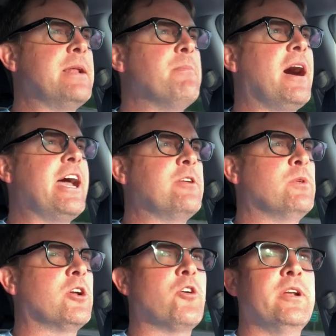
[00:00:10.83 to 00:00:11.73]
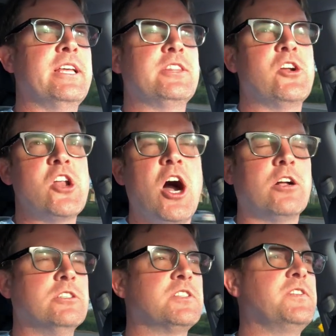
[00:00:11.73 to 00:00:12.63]
in mind when they're going to get their
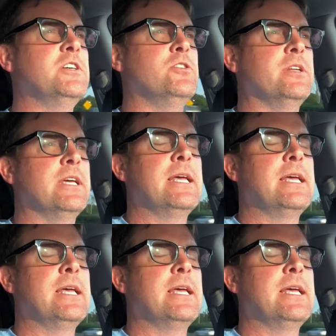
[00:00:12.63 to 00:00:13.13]
Naugles food.